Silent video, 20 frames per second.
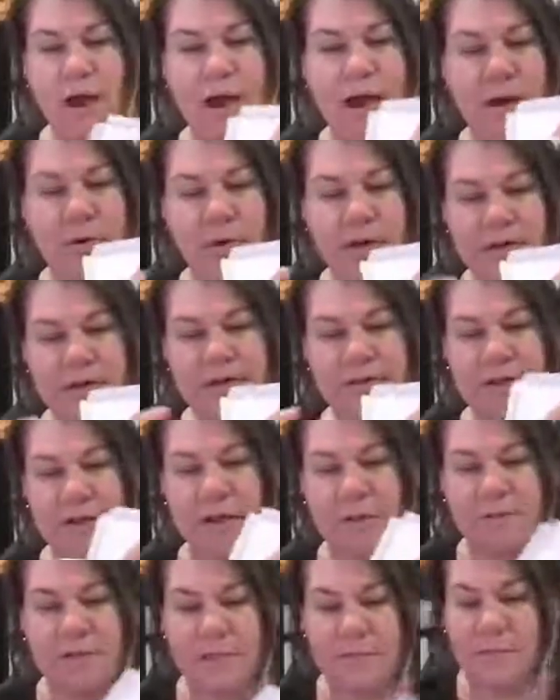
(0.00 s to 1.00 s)
how it is that
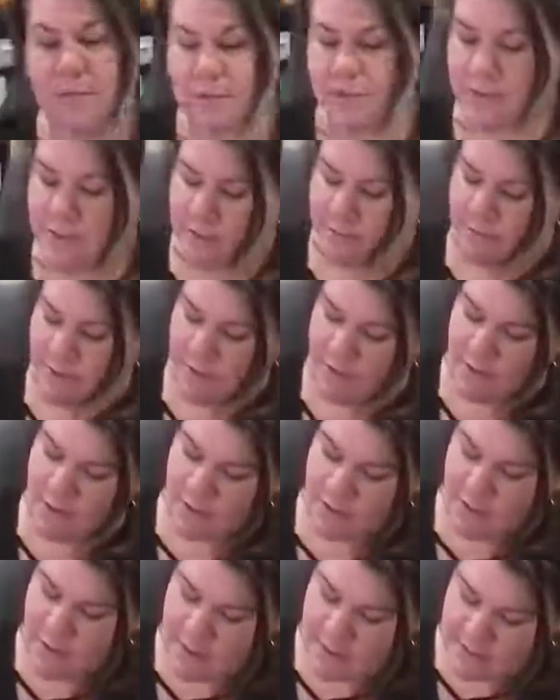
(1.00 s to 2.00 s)
I'm supposed to be
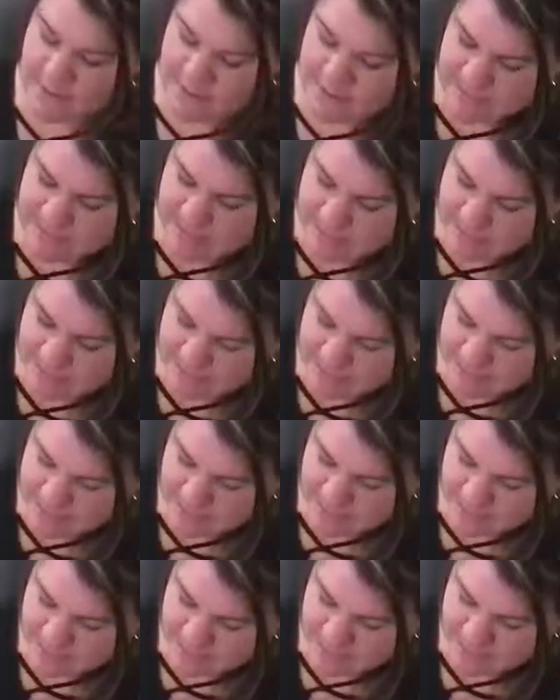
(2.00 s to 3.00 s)

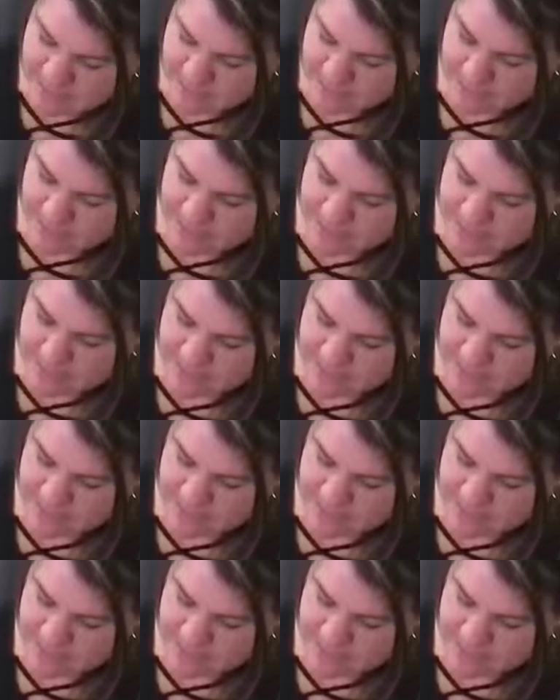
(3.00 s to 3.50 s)
designing. So this